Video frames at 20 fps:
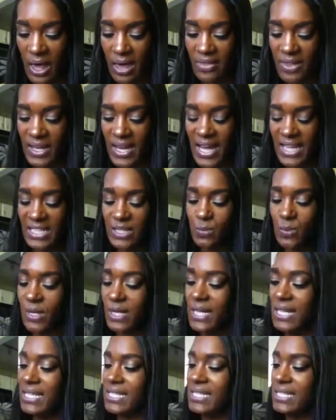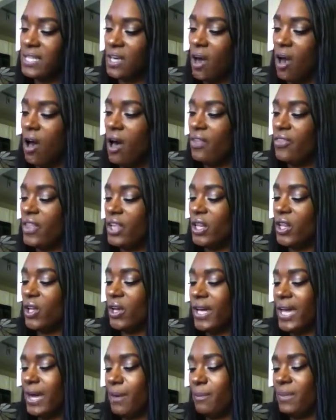The next one is called the
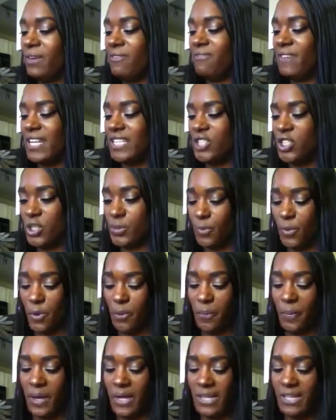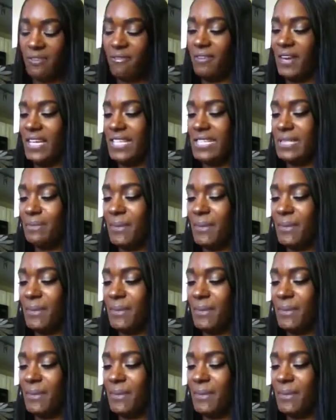Look at Me Vegetable Bunny Face